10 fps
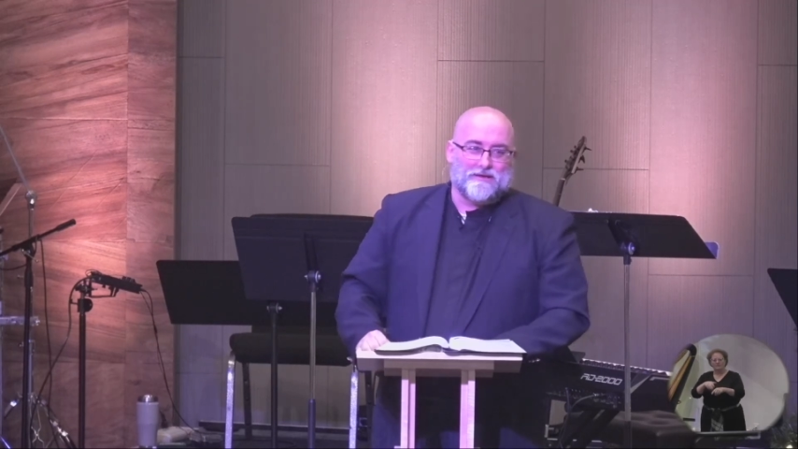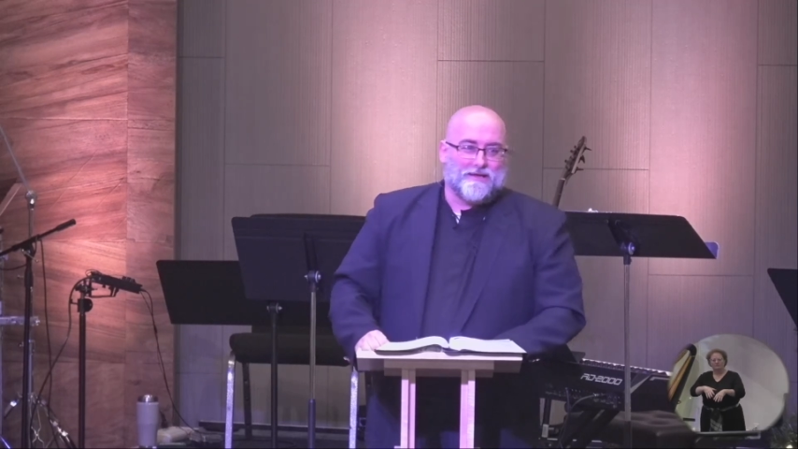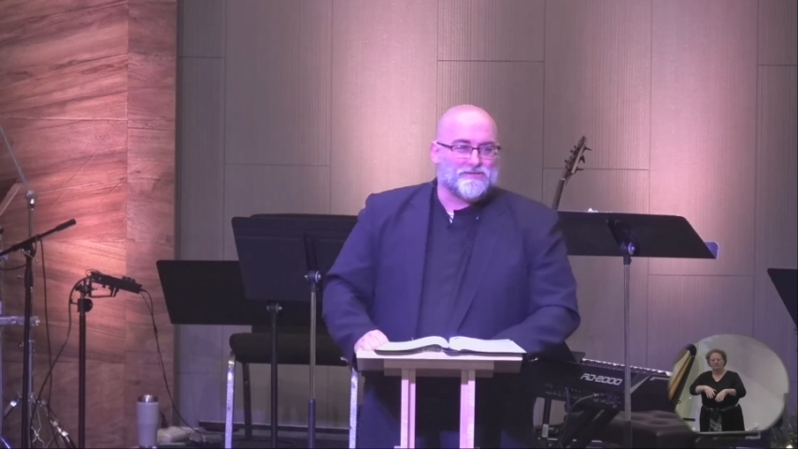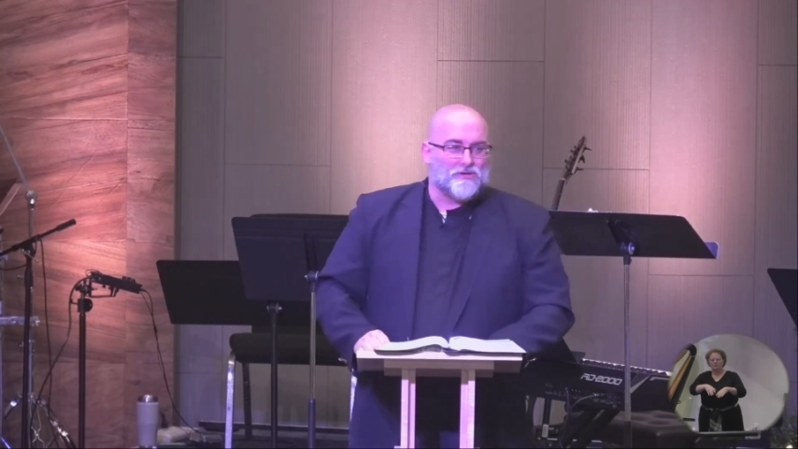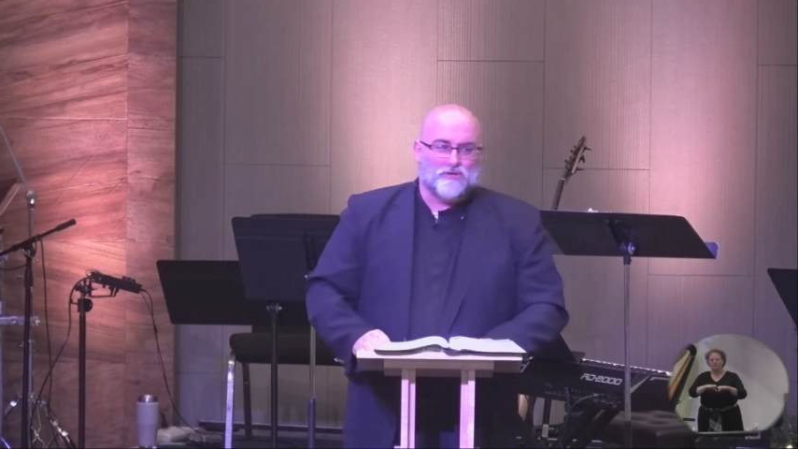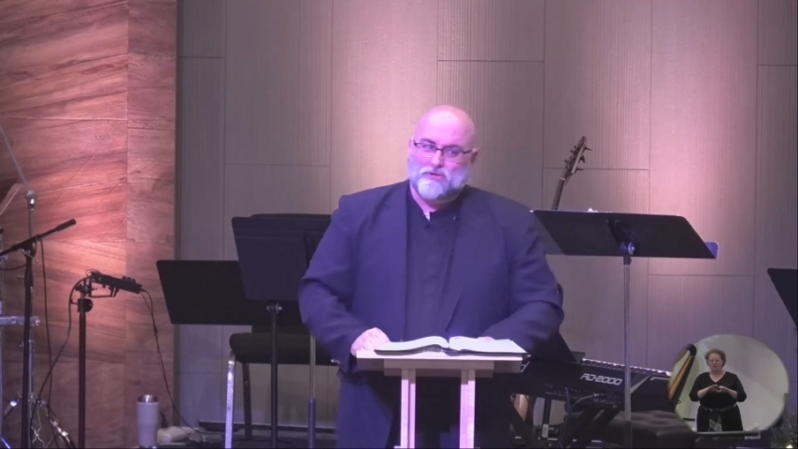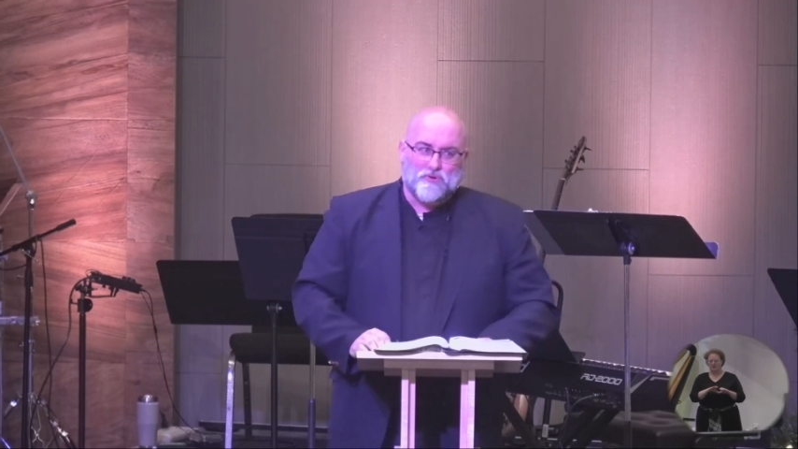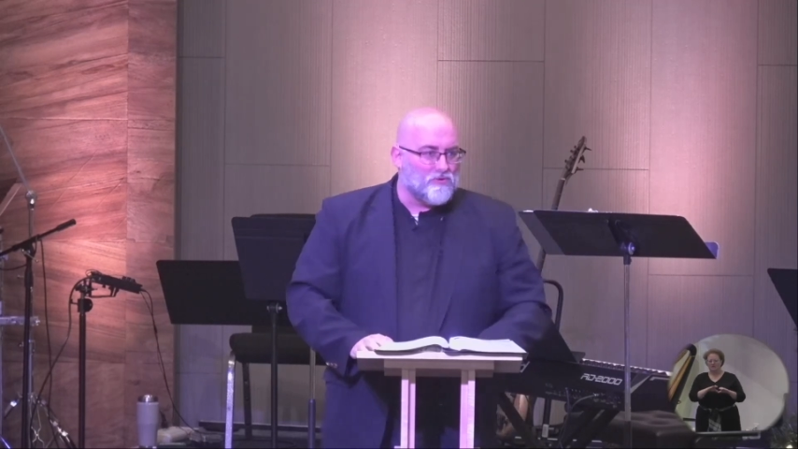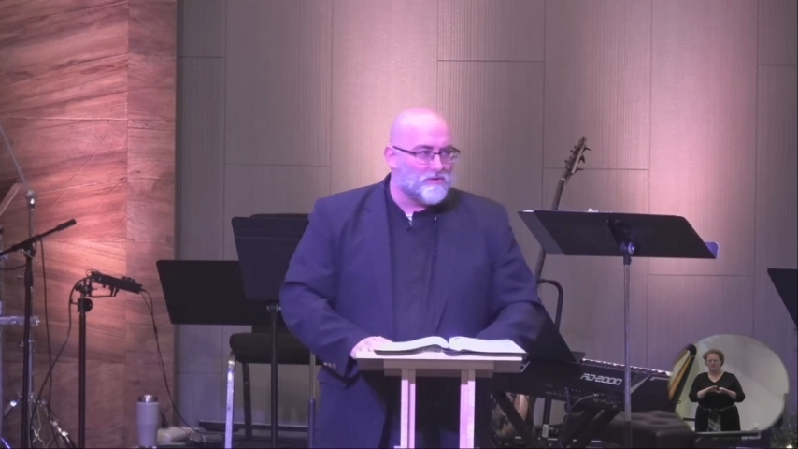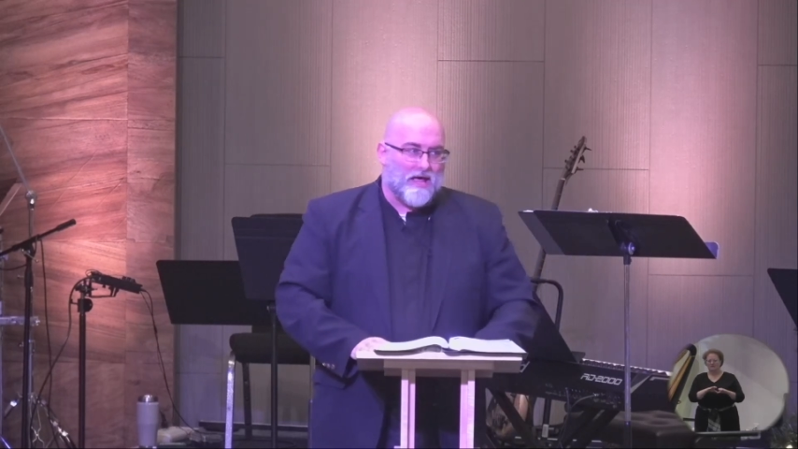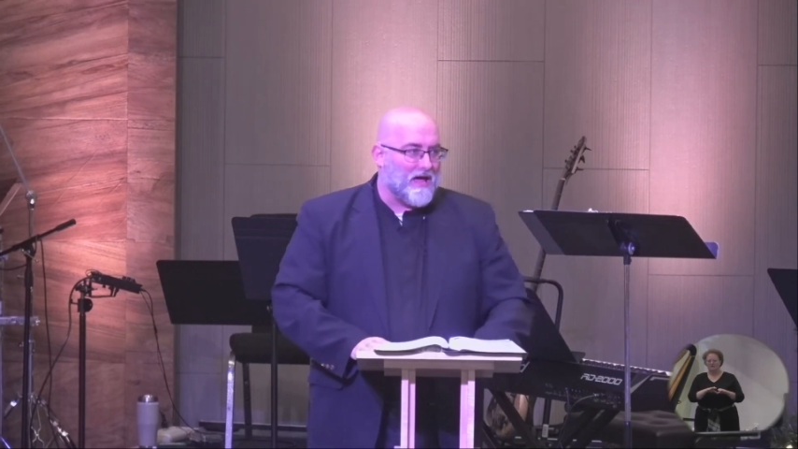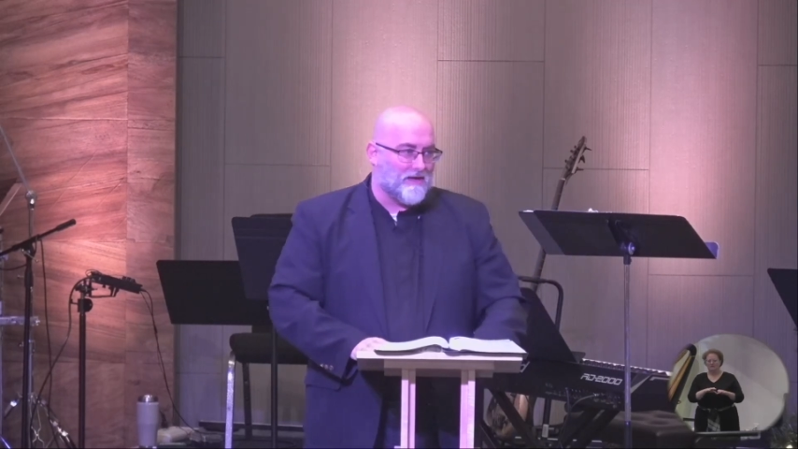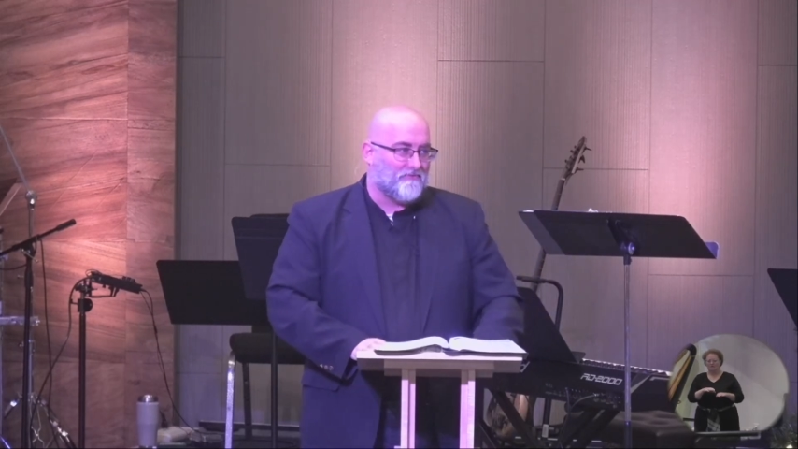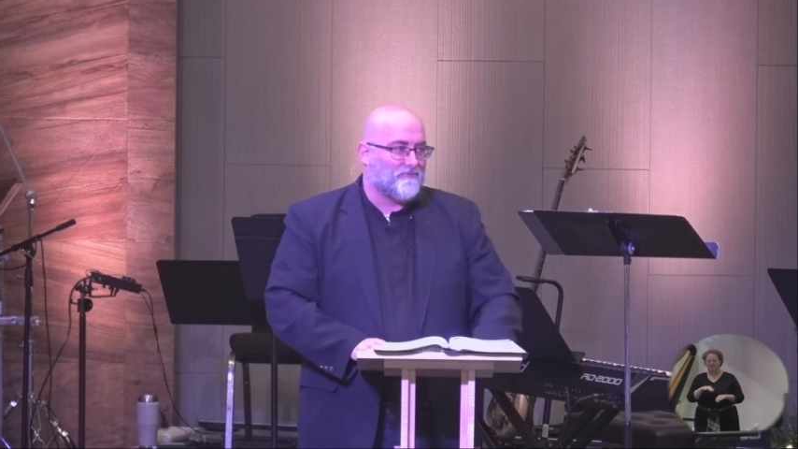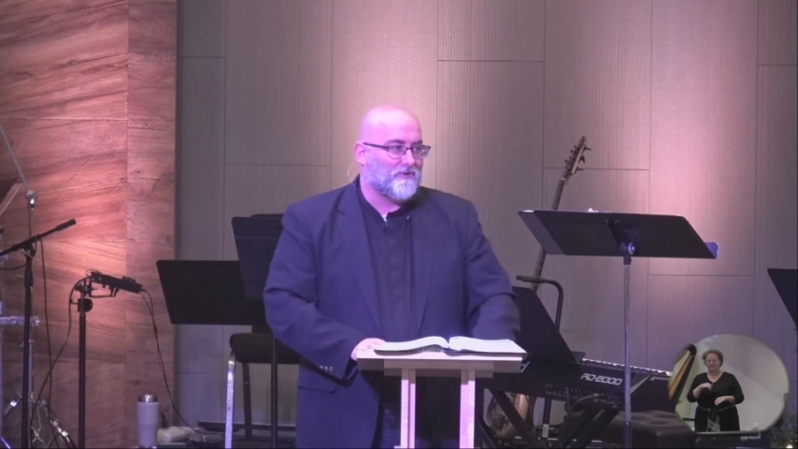is a new
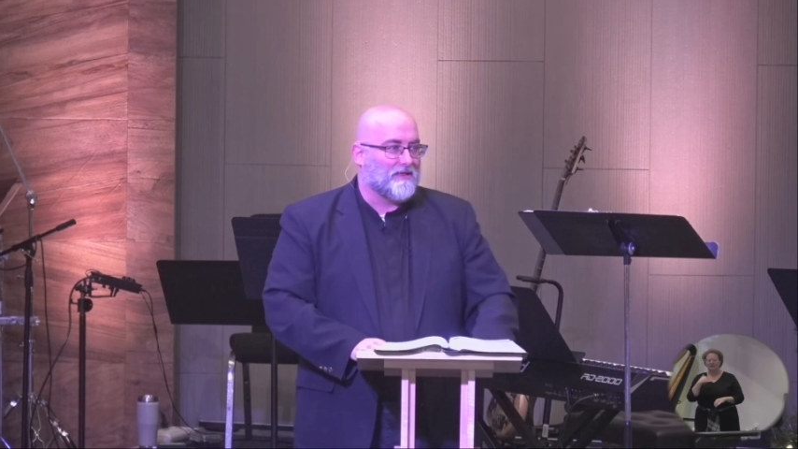life.